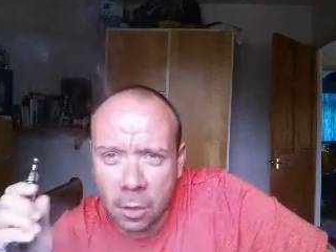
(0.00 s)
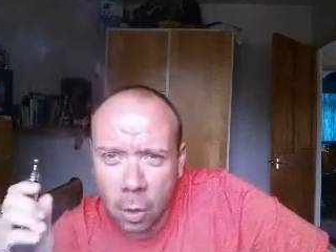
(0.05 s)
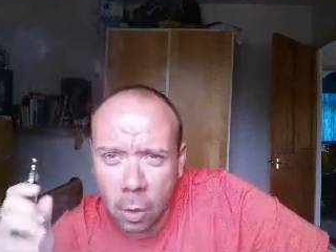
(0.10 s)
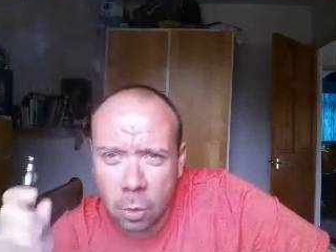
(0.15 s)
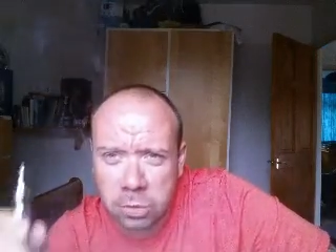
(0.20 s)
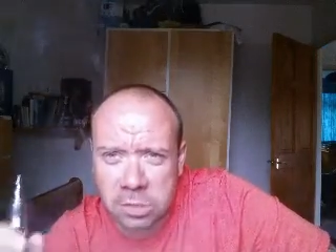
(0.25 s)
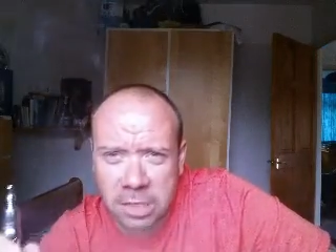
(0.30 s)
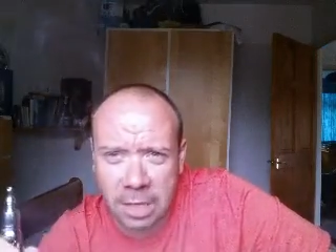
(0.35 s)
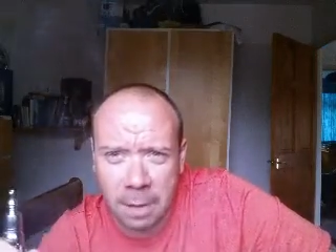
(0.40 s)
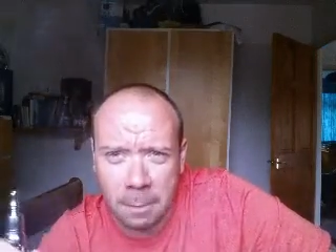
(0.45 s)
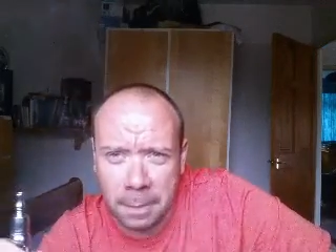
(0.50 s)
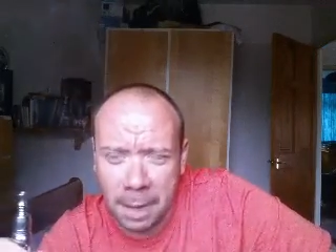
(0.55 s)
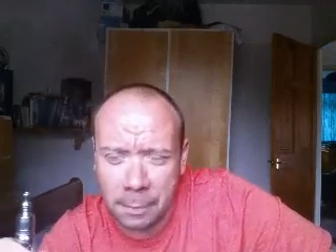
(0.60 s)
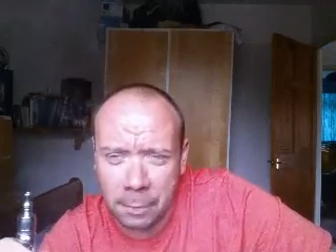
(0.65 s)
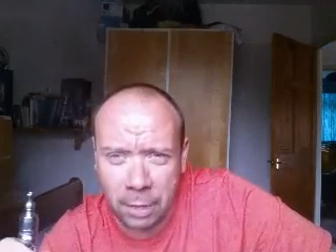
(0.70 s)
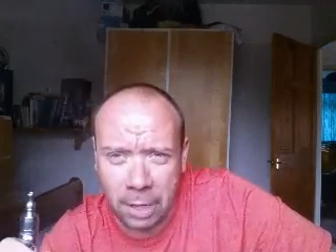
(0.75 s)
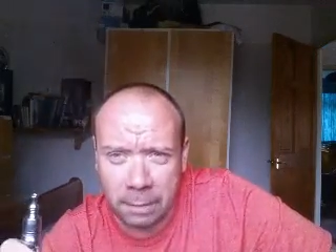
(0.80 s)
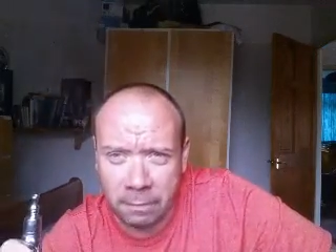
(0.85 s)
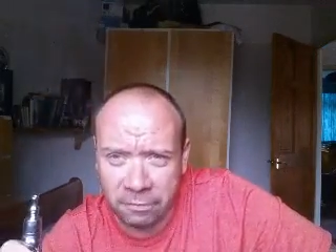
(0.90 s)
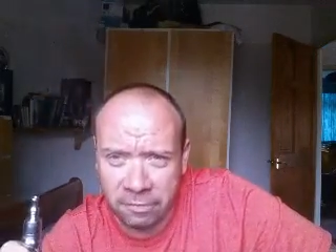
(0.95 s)
Also, that
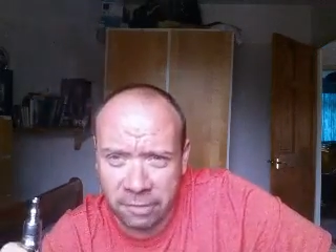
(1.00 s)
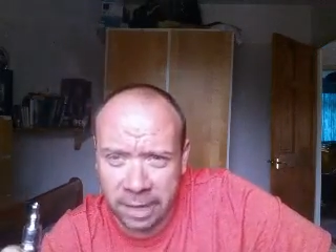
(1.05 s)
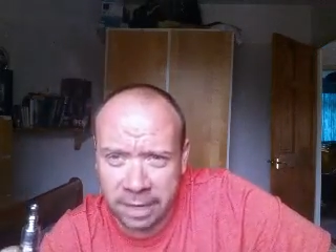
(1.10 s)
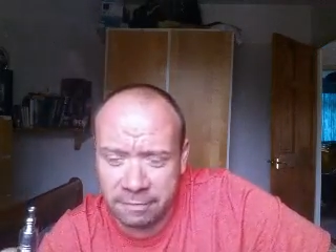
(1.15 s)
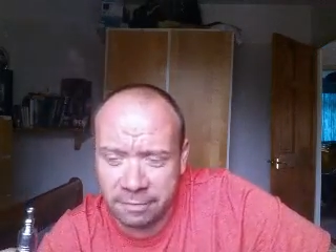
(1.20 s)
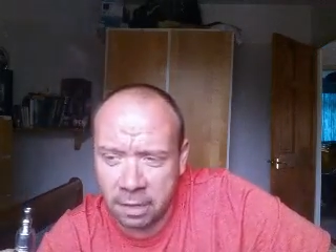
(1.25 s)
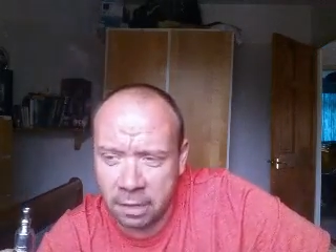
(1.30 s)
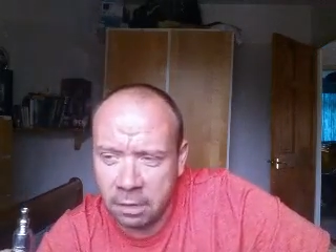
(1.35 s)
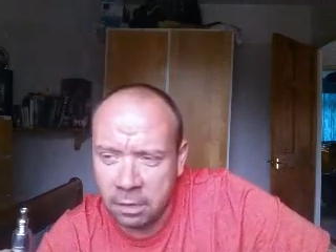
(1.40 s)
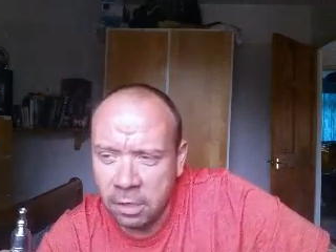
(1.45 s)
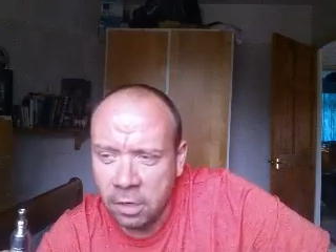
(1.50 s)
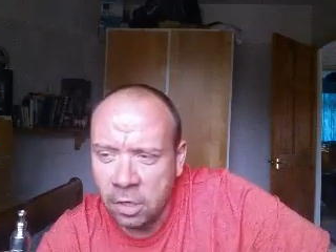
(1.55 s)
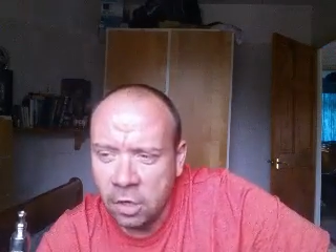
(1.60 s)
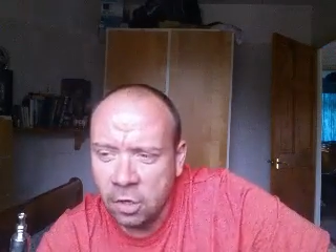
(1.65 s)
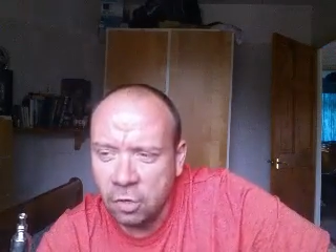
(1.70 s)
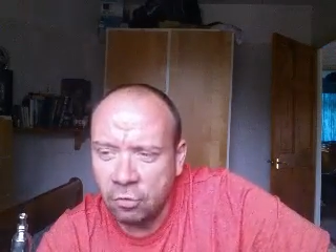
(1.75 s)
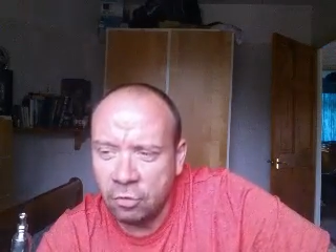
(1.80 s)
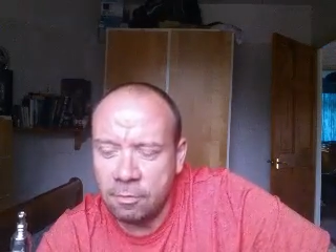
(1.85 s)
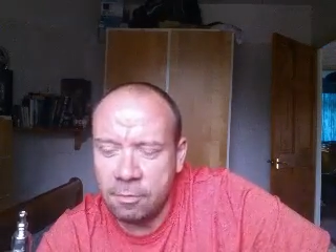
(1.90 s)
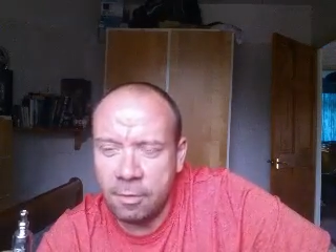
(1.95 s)
bubblegum flavour
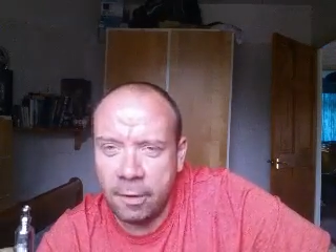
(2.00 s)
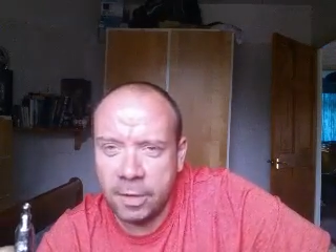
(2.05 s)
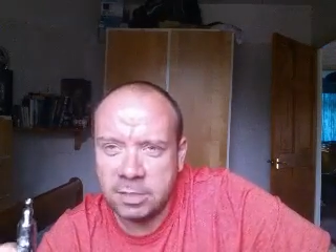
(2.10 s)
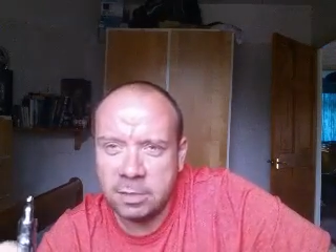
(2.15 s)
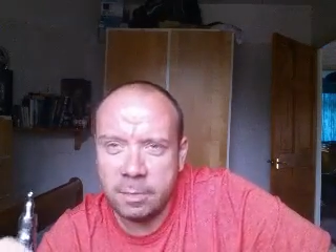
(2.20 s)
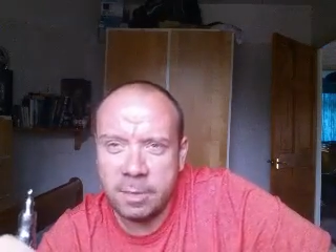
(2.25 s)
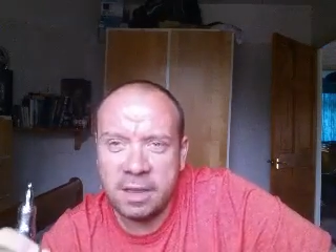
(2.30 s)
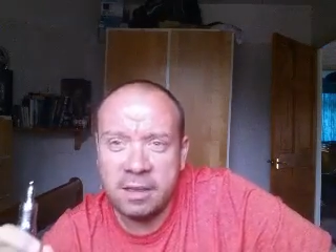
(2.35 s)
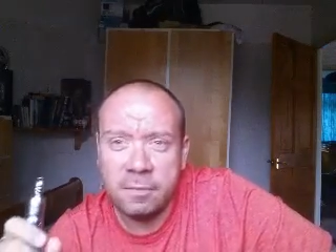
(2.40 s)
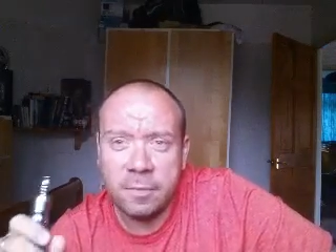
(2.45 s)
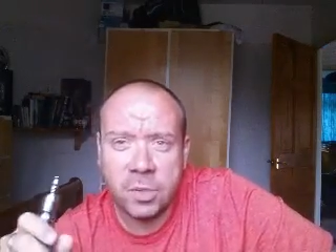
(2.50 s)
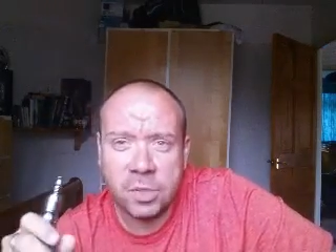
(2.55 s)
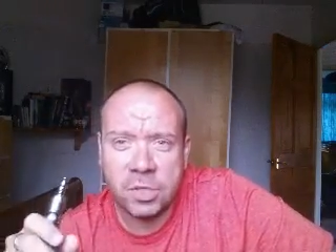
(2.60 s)
reminds me a bit of